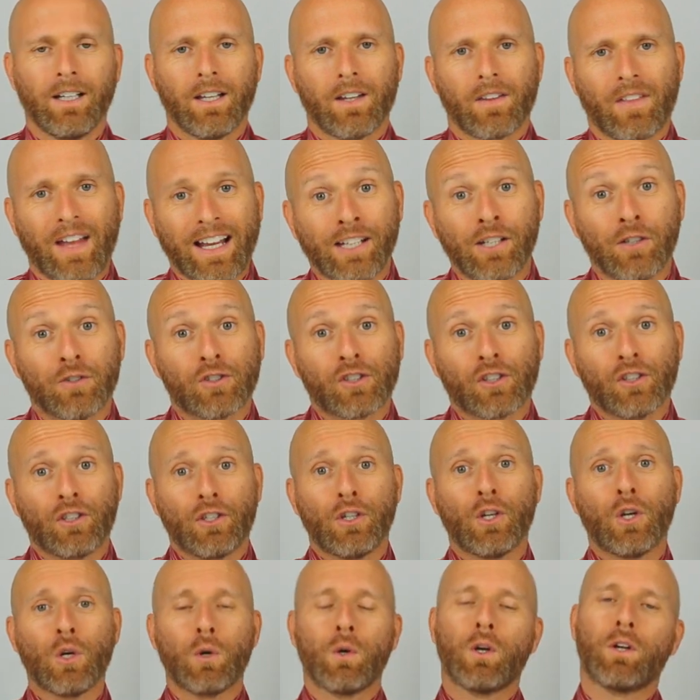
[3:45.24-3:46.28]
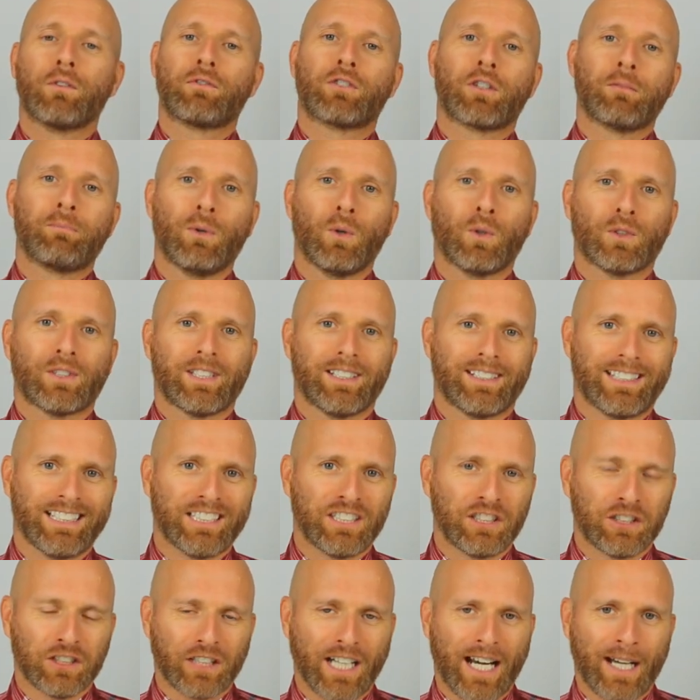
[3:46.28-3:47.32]
Thank you to you who've supported
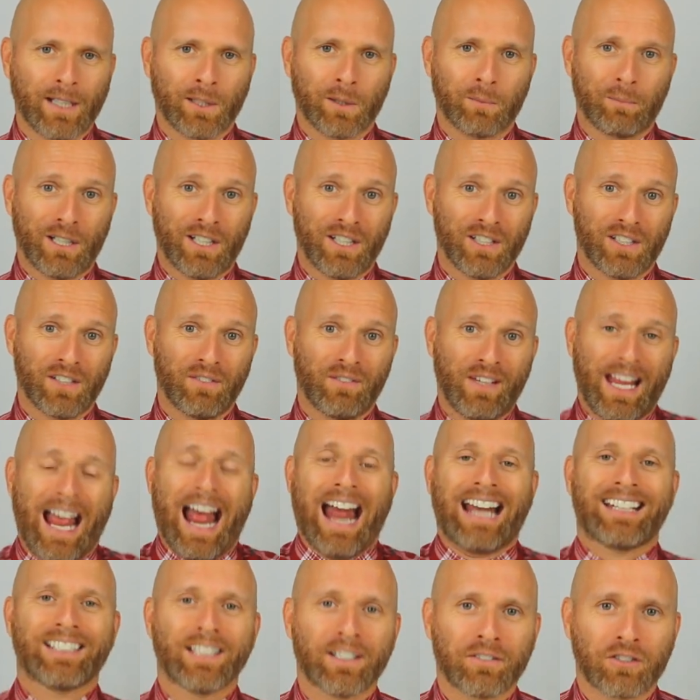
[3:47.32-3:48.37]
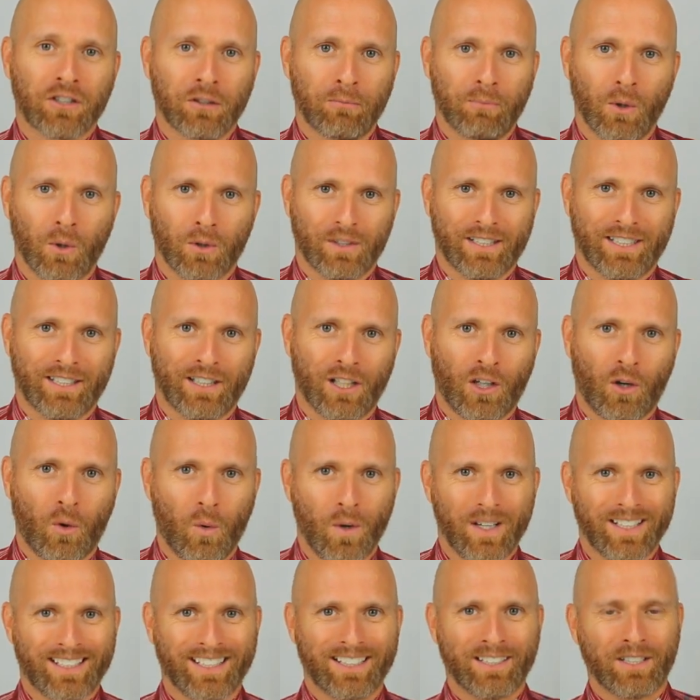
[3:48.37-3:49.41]
this channel because if you hadn't have supported the
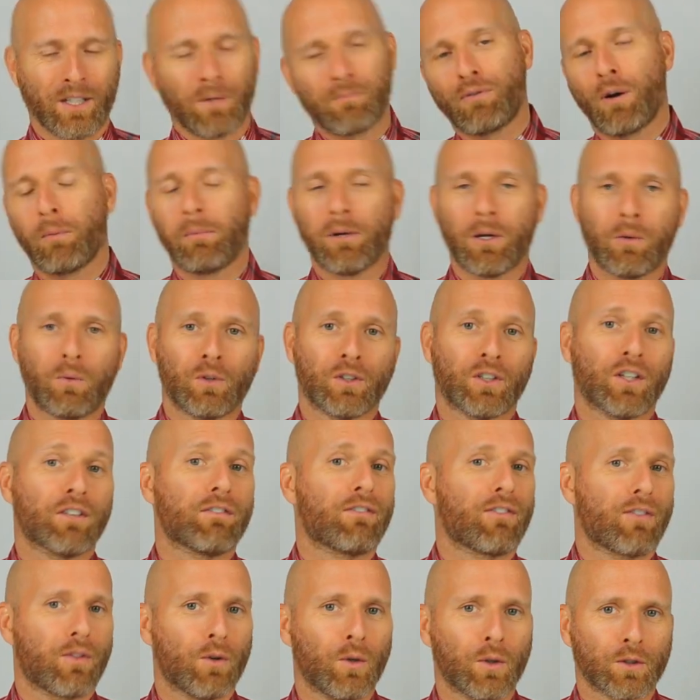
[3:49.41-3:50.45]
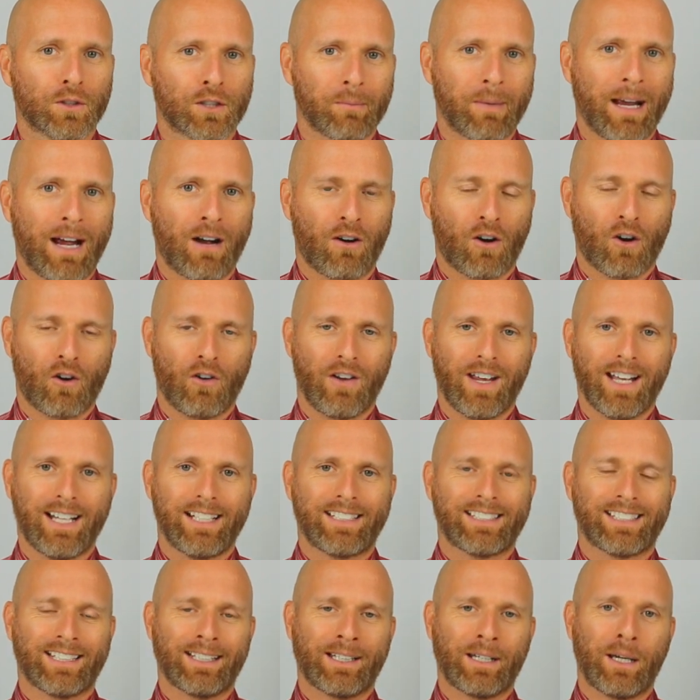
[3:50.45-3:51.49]
quizzes, I probably wouldn't have thought about
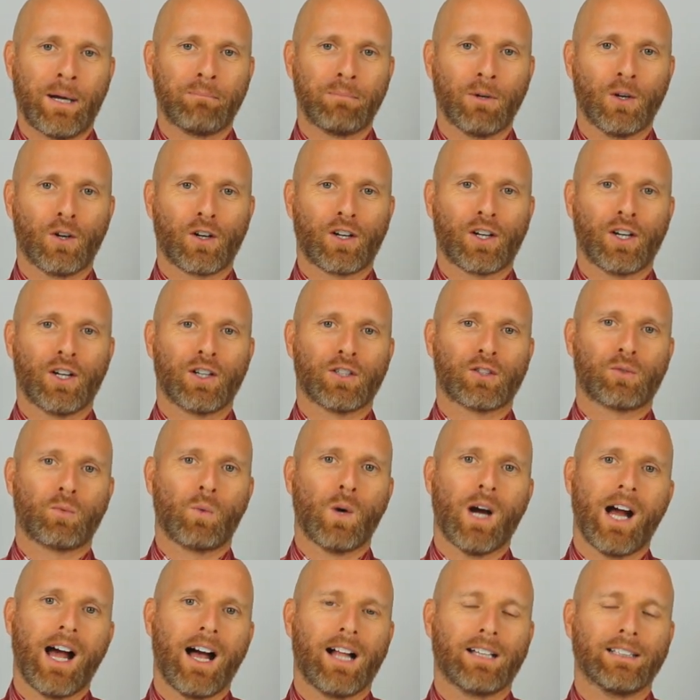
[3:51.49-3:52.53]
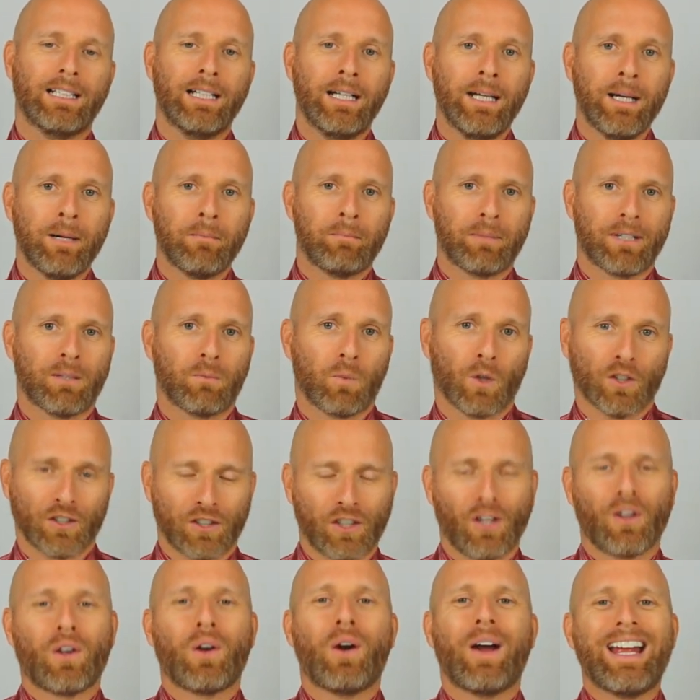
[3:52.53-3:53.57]
creating a book as well. But once
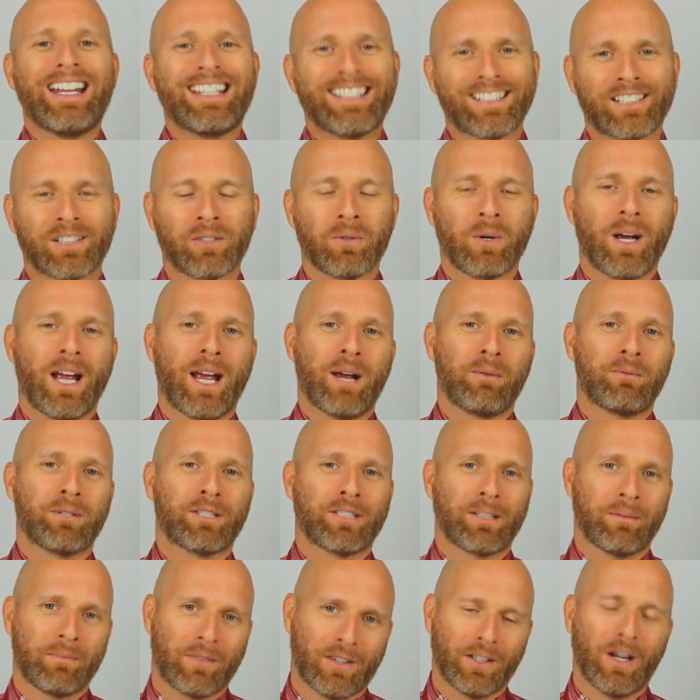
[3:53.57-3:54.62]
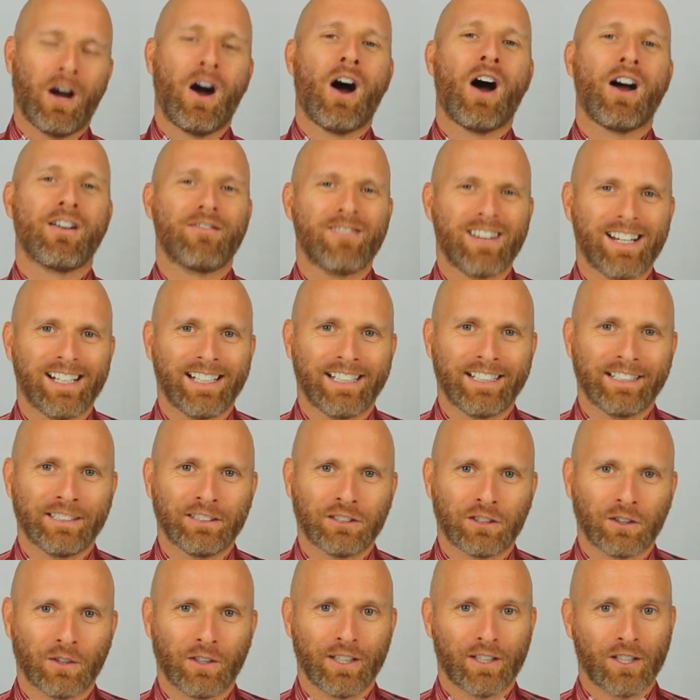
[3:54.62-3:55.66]
I got into it, it was something that I really
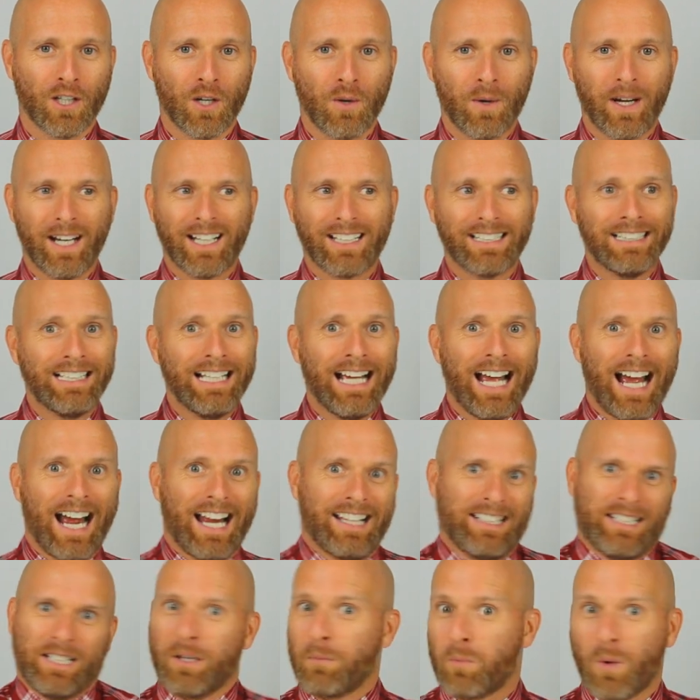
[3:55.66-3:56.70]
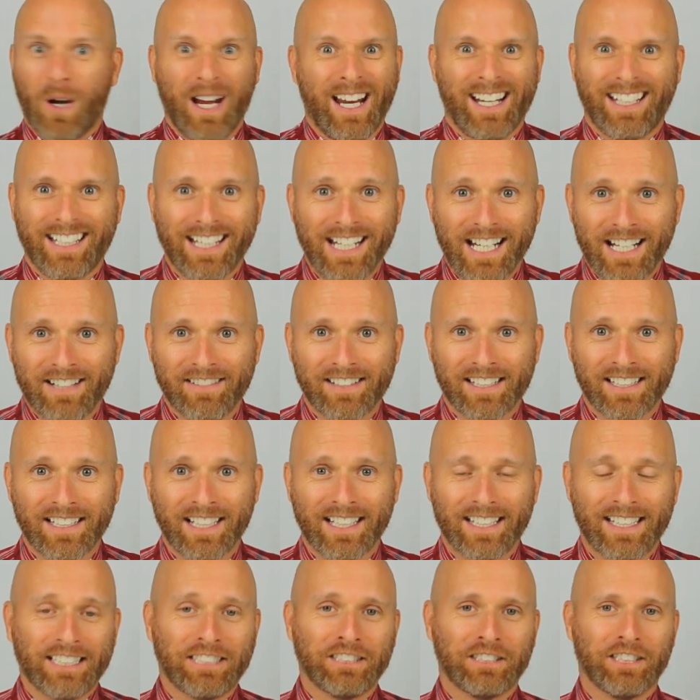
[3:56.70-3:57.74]
enjoyed doing. And it's a weird year, isn't
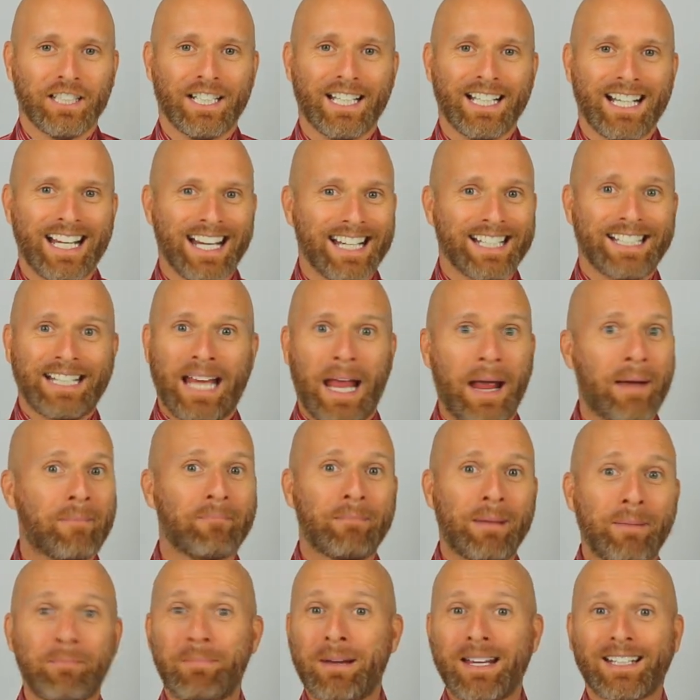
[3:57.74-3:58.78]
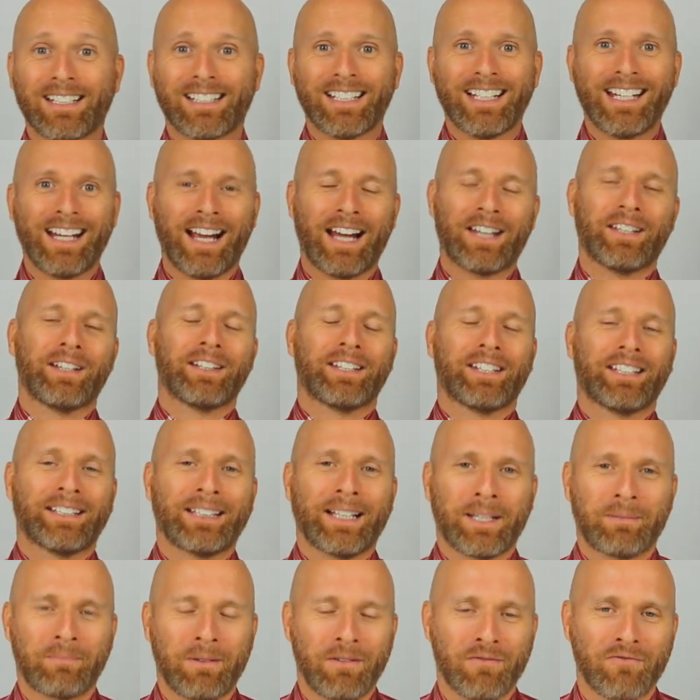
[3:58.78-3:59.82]
it, this year? It's kept me busy and I think
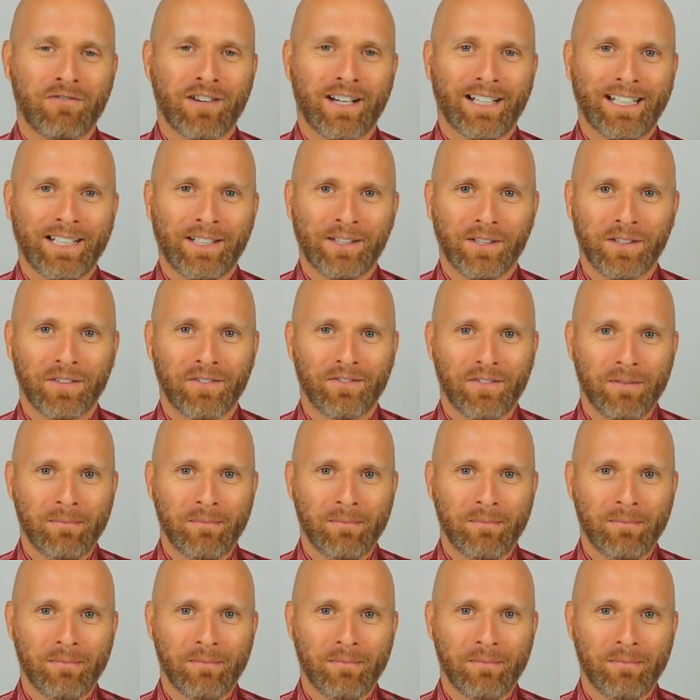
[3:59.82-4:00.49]
that's been really good for